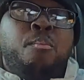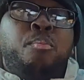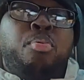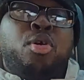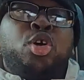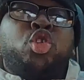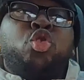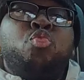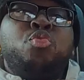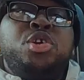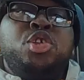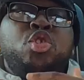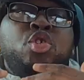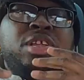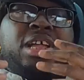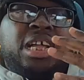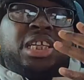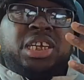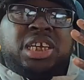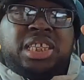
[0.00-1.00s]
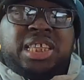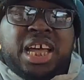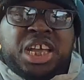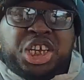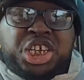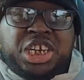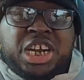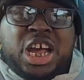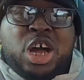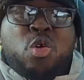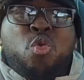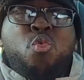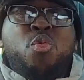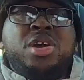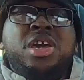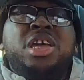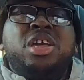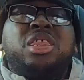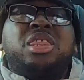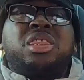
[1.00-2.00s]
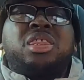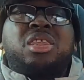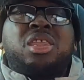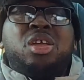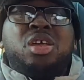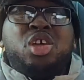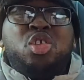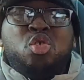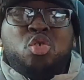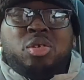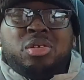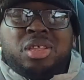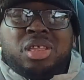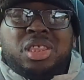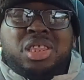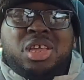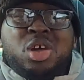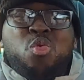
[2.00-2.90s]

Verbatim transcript: But we know that in Nigeria, we, you know,